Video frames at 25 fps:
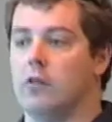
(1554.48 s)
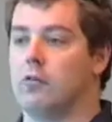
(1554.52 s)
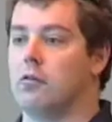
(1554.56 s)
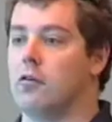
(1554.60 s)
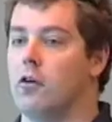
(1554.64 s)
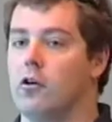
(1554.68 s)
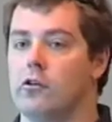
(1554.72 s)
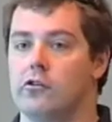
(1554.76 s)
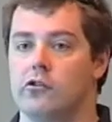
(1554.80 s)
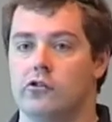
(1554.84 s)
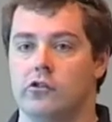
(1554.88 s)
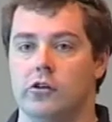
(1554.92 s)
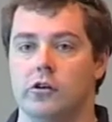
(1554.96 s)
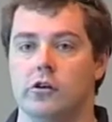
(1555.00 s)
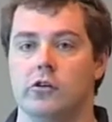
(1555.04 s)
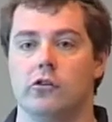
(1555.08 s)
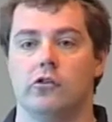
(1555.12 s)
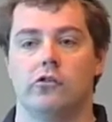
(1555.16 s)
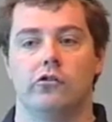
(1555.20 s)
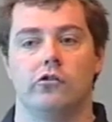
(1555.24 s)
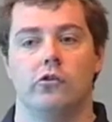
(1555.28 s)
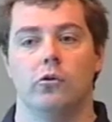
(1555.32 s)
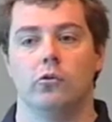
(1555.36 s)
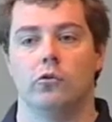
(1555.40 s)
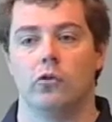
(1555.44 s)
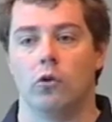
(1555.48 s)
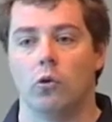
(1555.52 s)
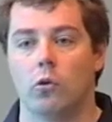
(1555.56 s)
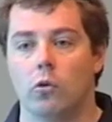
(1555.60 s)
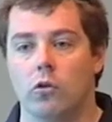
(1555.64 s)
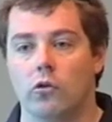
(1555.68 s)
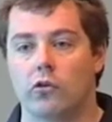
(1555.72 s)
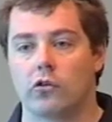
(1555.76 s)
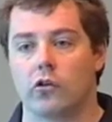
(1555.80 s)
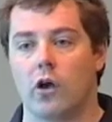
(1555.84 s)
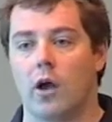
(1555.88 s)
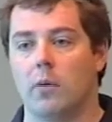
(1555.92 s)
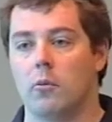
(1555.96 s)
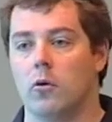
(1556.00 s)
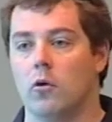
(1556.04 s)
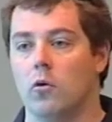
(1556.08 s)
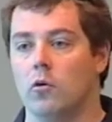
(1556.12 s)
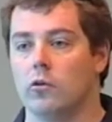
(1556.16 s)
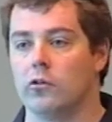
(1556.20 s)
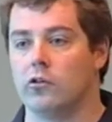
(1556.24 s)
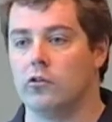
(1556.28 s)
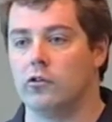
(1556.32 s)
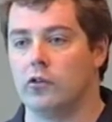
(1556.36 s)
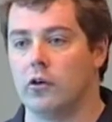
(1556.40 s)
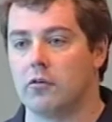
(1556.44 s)
the first year, you still do all the same
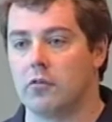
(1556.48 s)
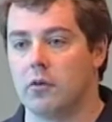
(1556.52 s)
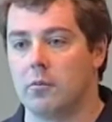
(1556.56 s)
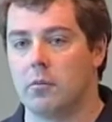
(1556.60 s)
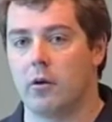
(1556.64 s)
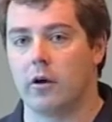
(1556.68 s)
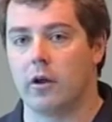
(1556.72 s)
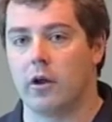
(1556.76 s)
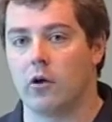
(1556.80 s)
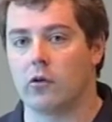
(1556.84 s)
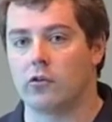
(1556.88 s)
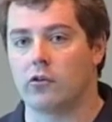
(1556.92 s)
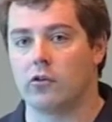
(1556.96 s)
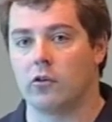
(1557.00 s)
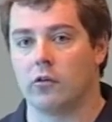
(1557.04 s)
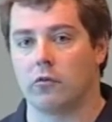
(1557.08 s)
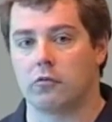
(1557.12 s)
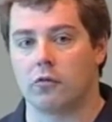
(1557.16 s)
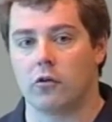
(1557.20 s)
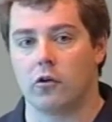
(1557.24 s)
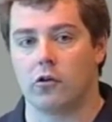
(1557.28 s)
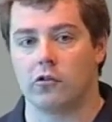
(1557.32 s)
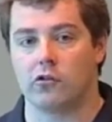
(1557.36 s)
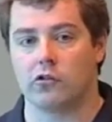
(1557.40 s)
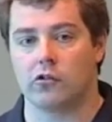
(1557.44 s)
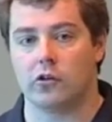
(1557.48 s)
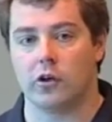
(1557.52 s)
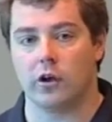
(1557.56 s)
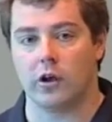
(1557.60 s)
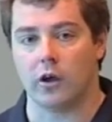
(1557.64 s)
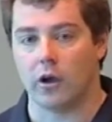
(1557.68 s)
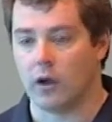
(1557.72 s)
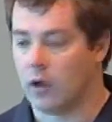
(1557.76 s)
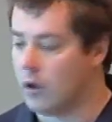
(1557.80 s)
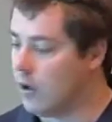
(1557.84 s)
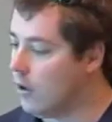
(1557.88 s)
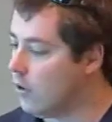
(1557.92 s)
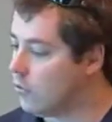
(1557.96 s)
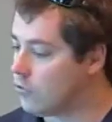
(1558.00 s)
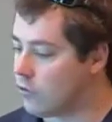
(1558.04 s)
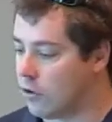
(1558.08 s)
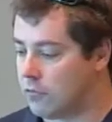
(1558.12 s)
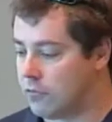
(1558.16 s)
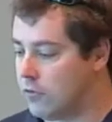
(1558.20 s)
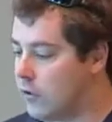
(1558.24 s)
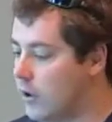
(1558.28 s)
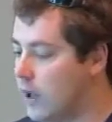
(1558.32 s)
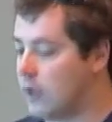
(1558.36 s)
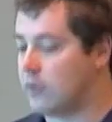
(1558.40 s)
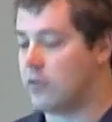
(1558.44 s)
courses everybody else in the first year. So
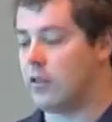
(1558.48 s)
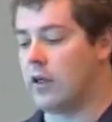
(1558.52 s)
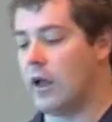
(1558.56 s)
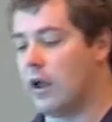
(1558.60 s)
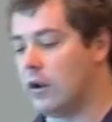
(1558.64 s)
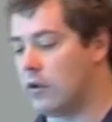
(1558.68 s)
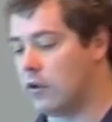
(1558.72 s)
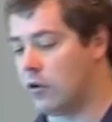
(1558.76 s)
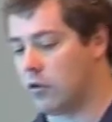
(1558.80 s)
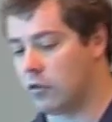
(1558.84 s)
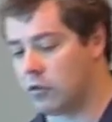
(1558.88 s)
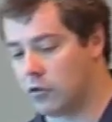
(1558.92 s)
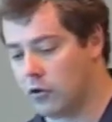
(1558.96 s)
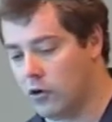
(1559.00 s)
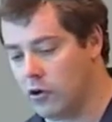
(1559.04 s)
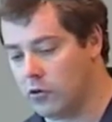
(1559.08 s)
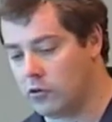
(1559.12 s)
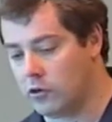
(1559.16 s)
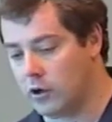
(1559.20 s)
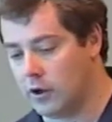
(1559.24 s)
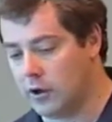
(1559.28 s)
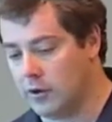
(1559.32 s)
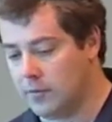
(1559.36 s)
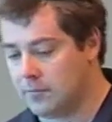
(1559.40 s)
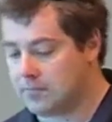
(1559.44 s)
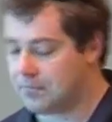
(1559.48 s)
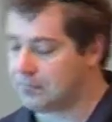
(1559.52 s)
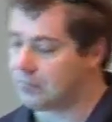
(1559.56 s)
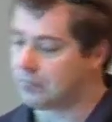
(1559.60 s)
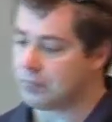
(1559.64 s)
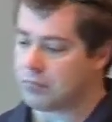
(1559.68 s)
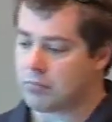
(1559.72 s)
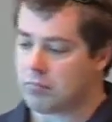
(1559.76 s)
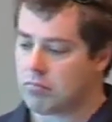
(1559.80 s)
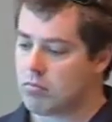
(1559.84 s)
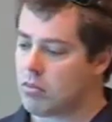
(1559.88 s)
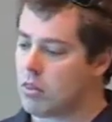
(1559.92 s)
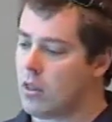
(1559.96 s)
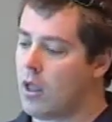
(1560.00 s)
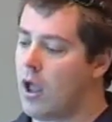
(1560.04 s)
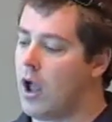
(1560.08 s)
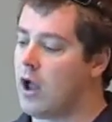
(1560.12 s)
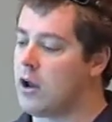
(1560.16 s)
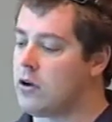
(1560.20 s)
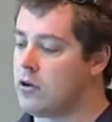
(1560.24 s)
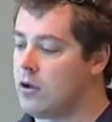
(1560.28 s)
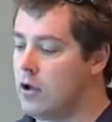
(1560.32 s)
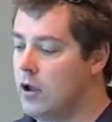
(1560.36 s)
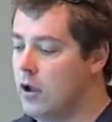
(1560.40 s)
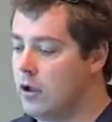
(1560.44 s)
if you get to the end of your third year,
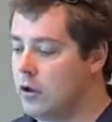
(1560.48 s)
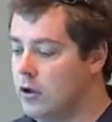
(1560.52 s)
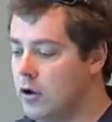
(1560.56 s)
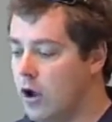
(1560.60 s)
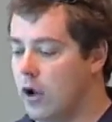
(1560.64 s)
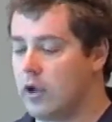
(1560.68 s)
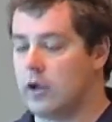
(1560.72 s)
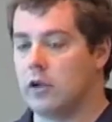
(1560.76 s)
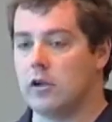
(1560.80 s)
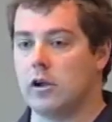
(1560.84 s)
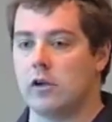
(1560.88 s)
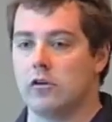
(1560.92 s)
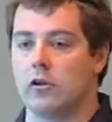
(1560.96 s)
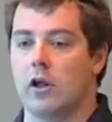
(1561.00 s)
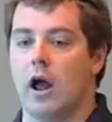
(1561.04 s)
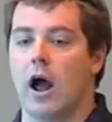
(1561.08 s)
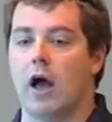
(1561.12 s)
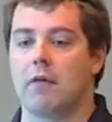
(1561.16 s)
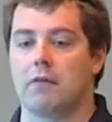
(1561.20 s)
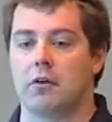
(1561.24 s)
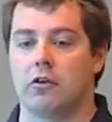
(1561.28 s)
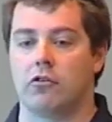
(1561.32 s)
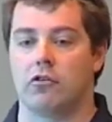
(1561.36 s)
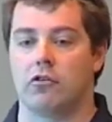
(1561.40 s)
and you know, you're having